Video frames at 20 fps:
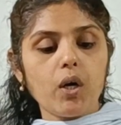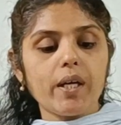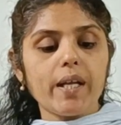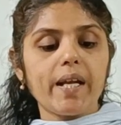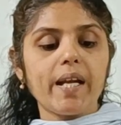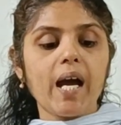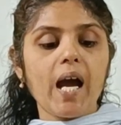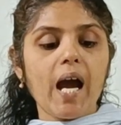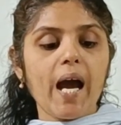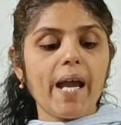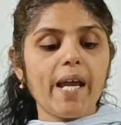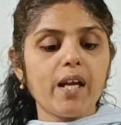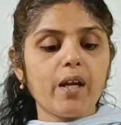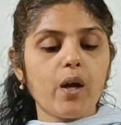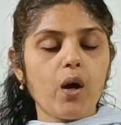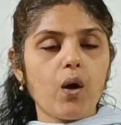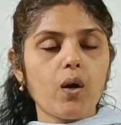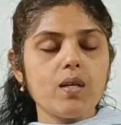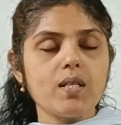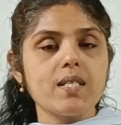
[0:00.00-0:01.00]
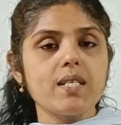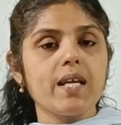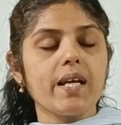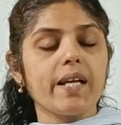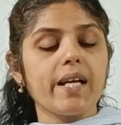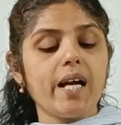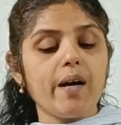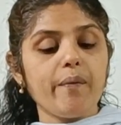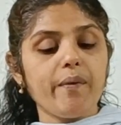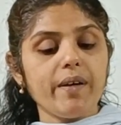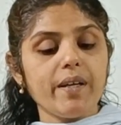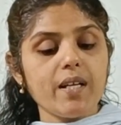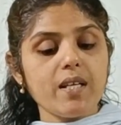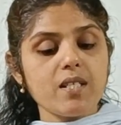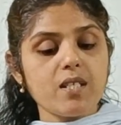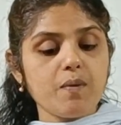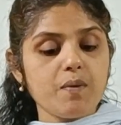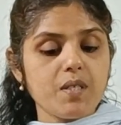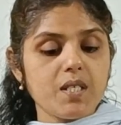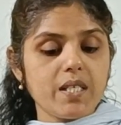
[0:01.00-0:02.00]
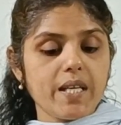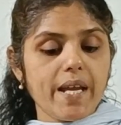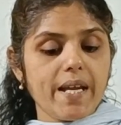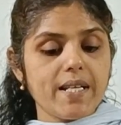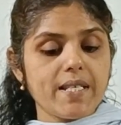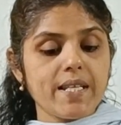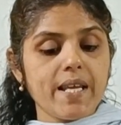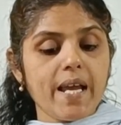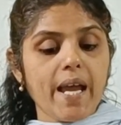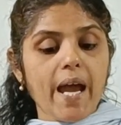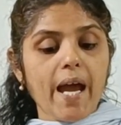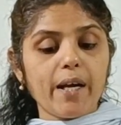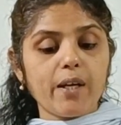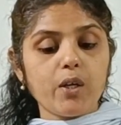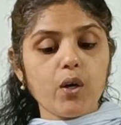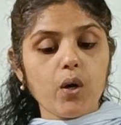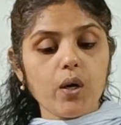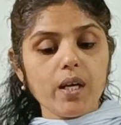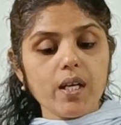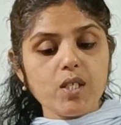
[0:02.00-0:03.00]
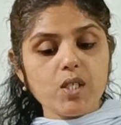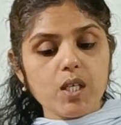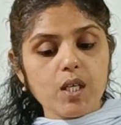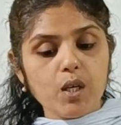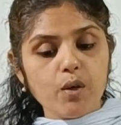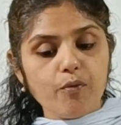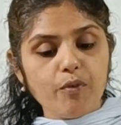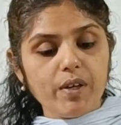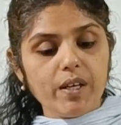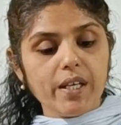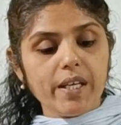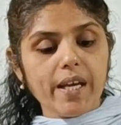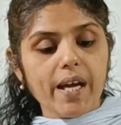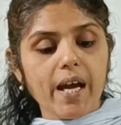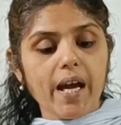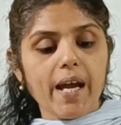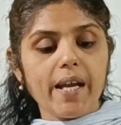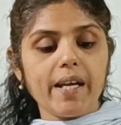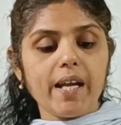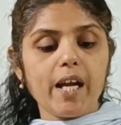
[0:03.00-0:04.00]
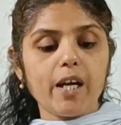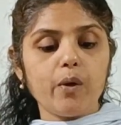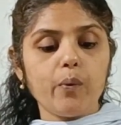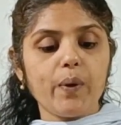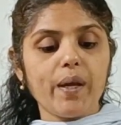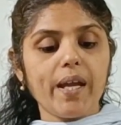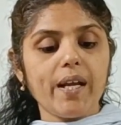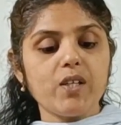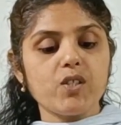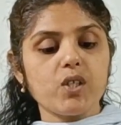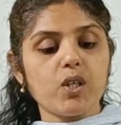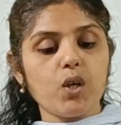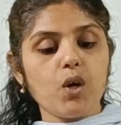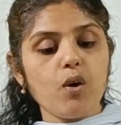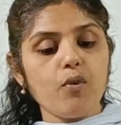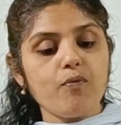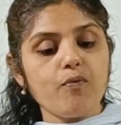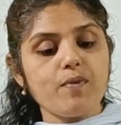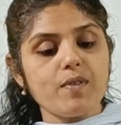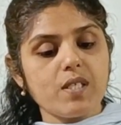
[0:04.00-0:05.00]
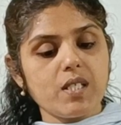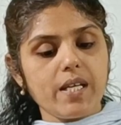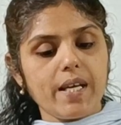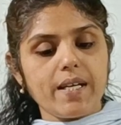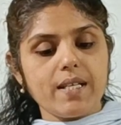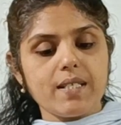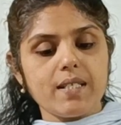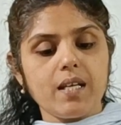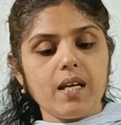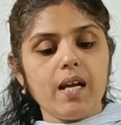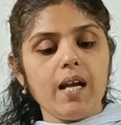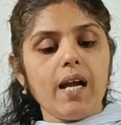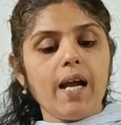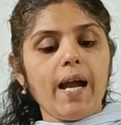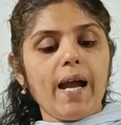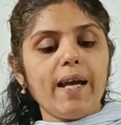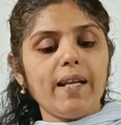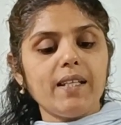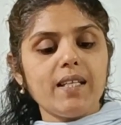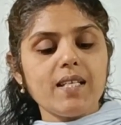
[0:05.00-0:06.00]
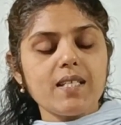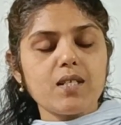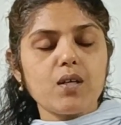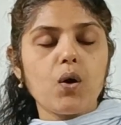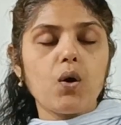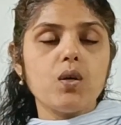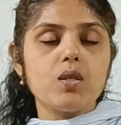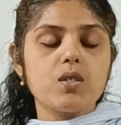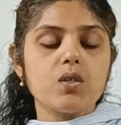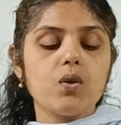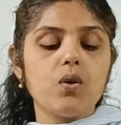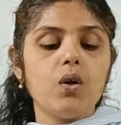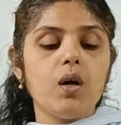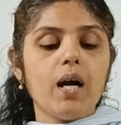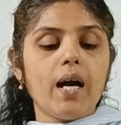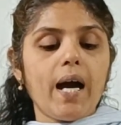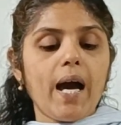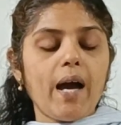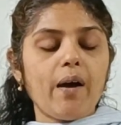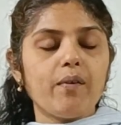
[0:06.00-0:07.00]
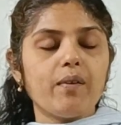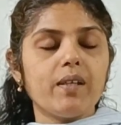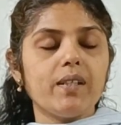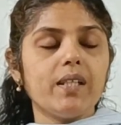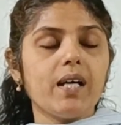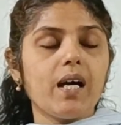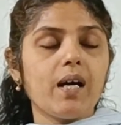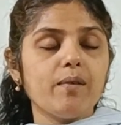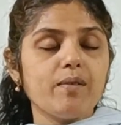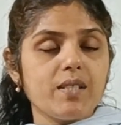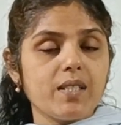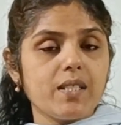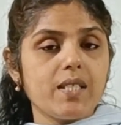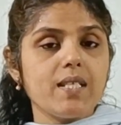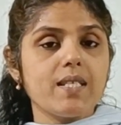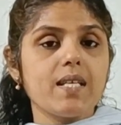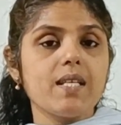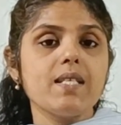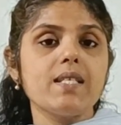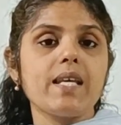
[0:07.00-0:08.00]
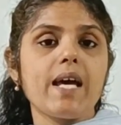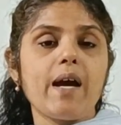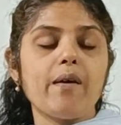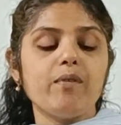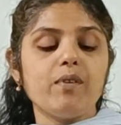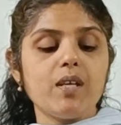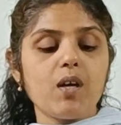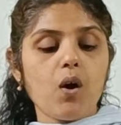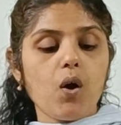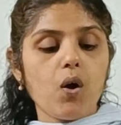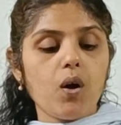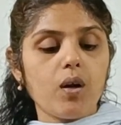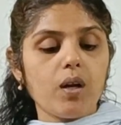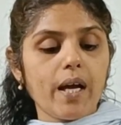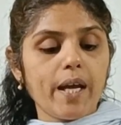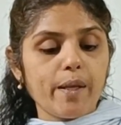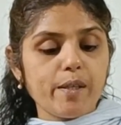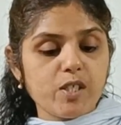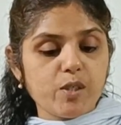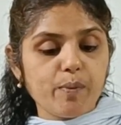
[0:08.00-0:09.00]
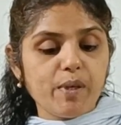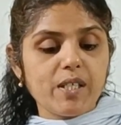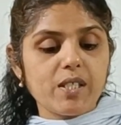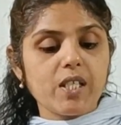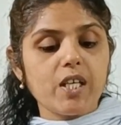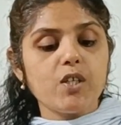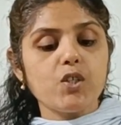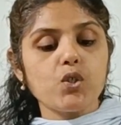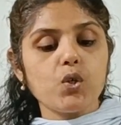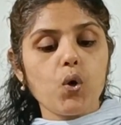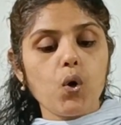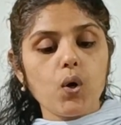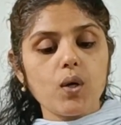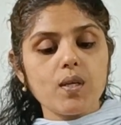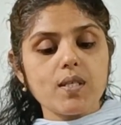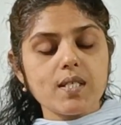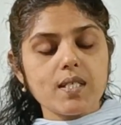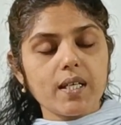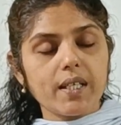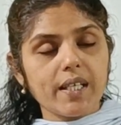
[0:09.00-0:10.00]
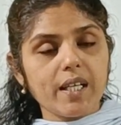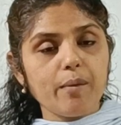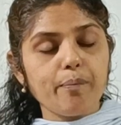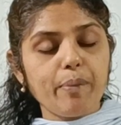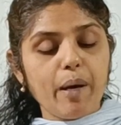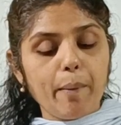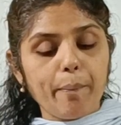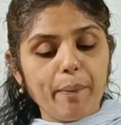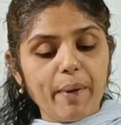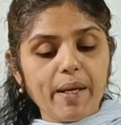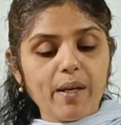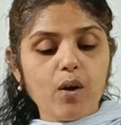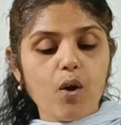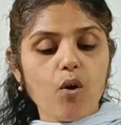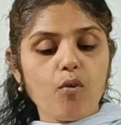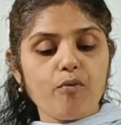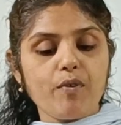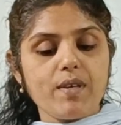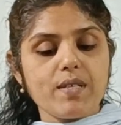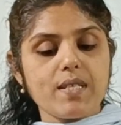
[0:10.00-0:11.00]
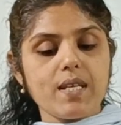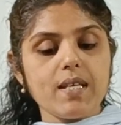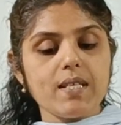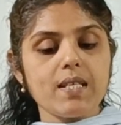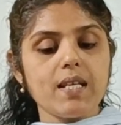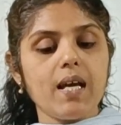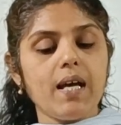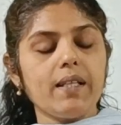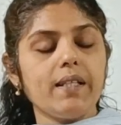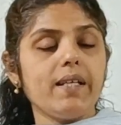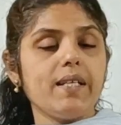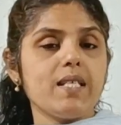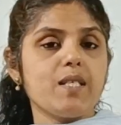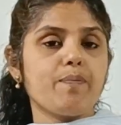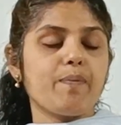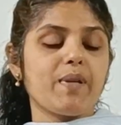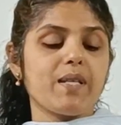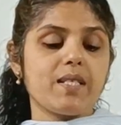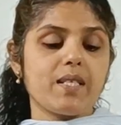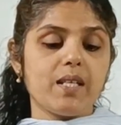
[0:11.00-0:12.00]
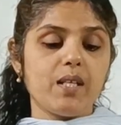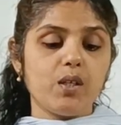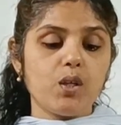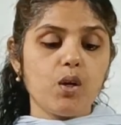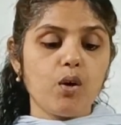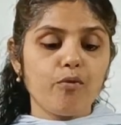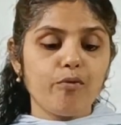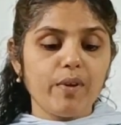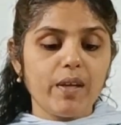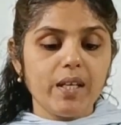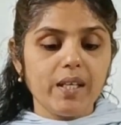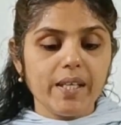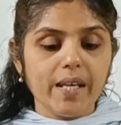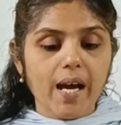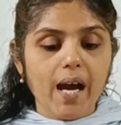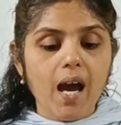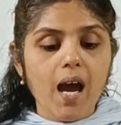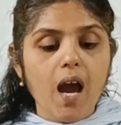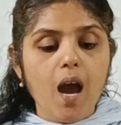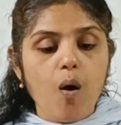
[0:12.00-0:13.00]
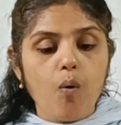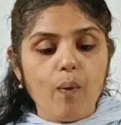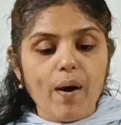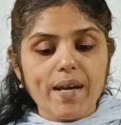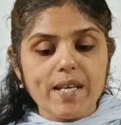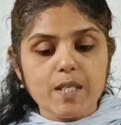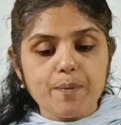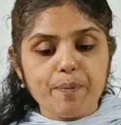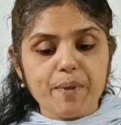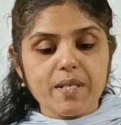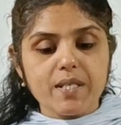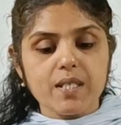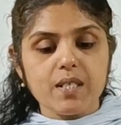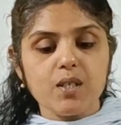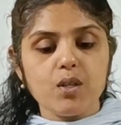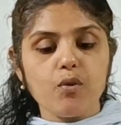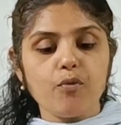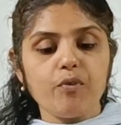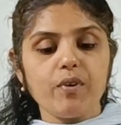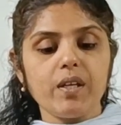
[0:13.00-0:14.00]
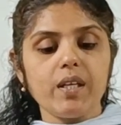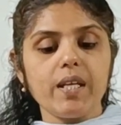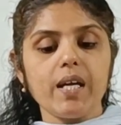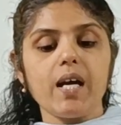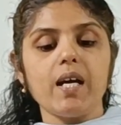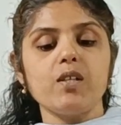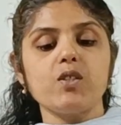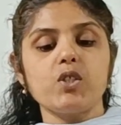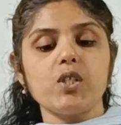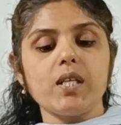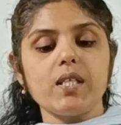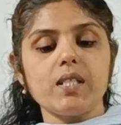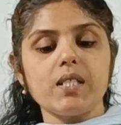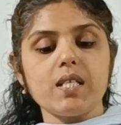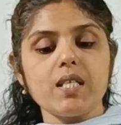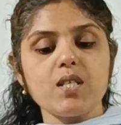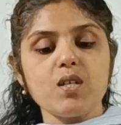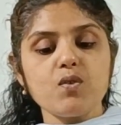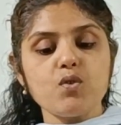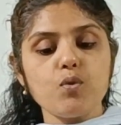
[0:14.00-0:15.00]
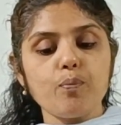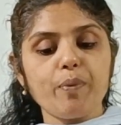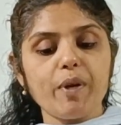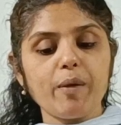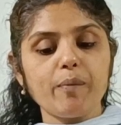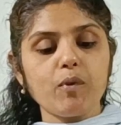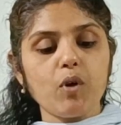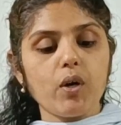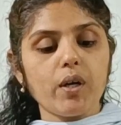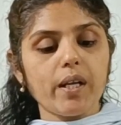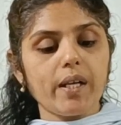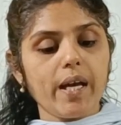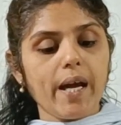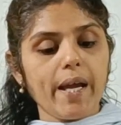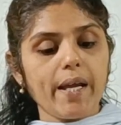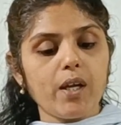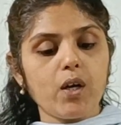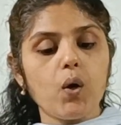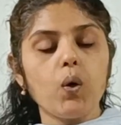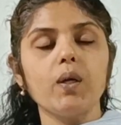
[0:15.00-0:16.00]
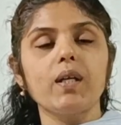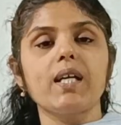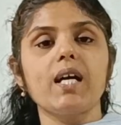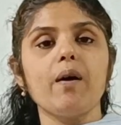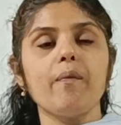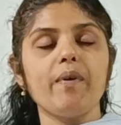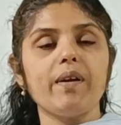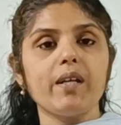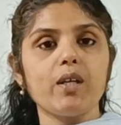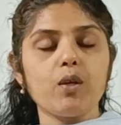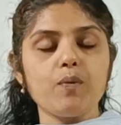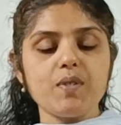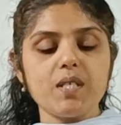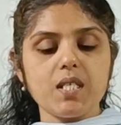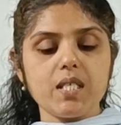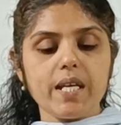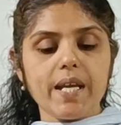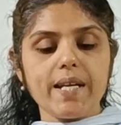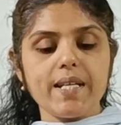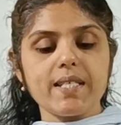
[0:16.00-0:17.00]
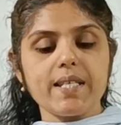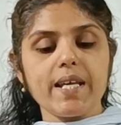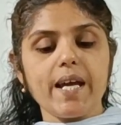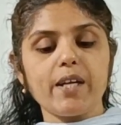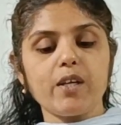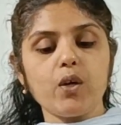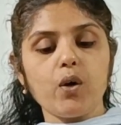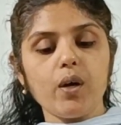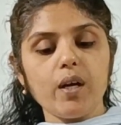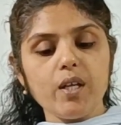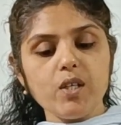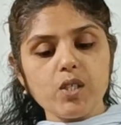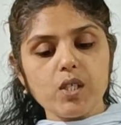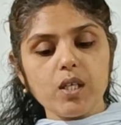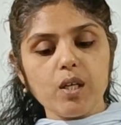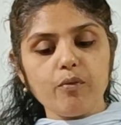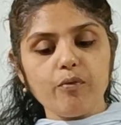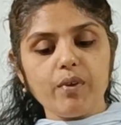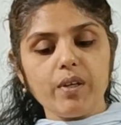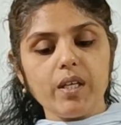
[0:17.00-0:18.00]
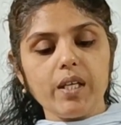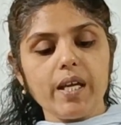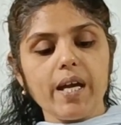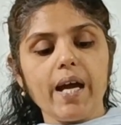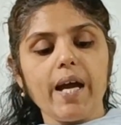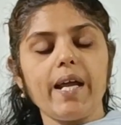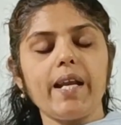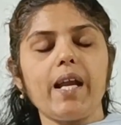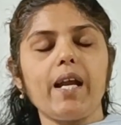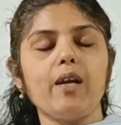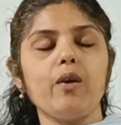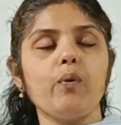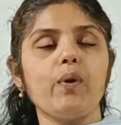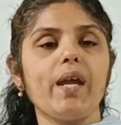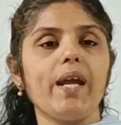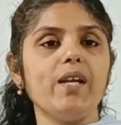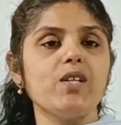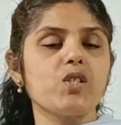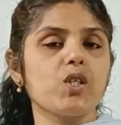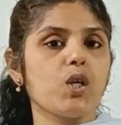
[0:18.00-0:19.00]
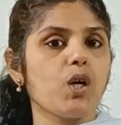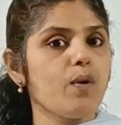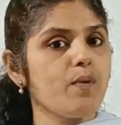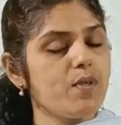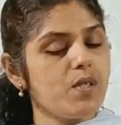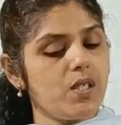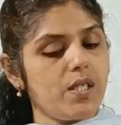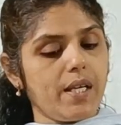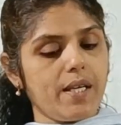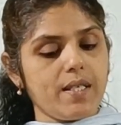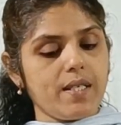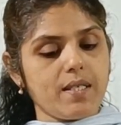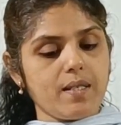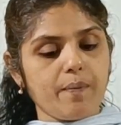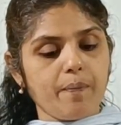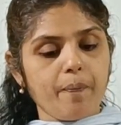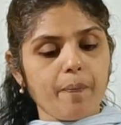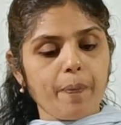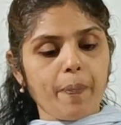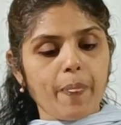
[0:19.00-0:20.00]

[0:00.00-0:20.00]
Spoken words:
Court and High Courts, Governors of States, Attorney General of India and Advocate General of States. And these also have the citizens have the eligibility to hold certain public offices, that is President of India, Vice President of India, Judges of Supreme Court and High Court, Governor of States, Attorney General of India and Advocate General of States.